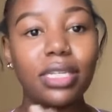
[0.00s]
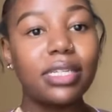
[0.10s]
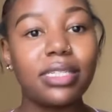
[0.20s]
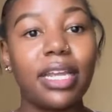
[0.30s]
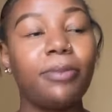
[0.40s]
the
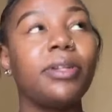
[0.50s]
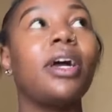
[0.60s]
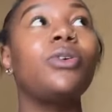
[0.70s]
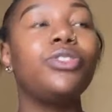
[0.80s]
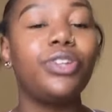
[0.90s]
statement. I
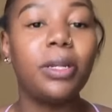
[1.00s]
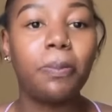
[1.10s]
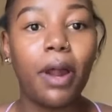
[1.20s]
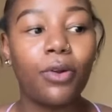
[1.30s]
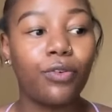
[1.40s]
was really
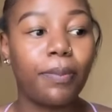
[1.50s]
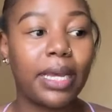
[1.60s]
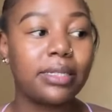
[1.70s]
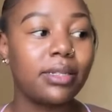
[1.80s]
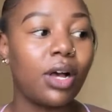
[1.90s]
proud of
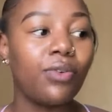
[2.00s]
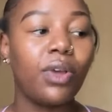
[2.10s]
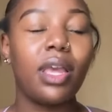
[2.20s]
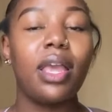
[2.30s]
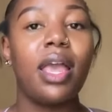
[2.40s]
myself.
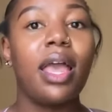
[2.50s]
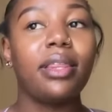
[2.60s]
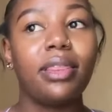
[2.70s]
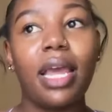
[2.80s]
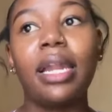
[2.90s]

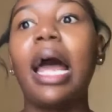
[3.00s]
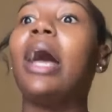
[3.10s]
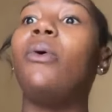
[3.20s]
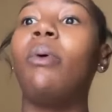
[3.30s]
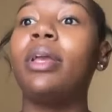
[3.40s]
Then I
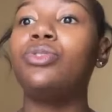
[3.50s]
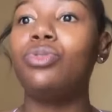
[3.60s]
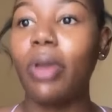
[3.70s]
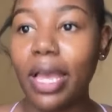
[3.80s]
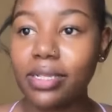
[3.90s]
went
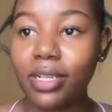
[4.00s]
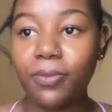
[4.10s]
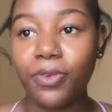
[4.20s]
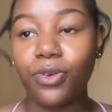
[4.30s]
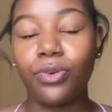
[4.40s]
to
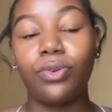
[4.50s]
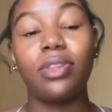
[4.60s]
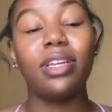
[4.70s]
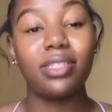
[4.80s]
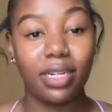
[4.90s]
SMU.
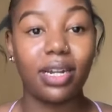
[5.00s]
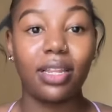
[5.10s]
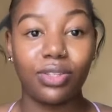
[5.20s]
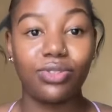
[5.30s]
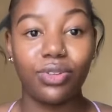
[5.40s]
That's
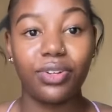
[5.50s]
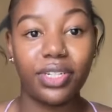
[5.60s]
another story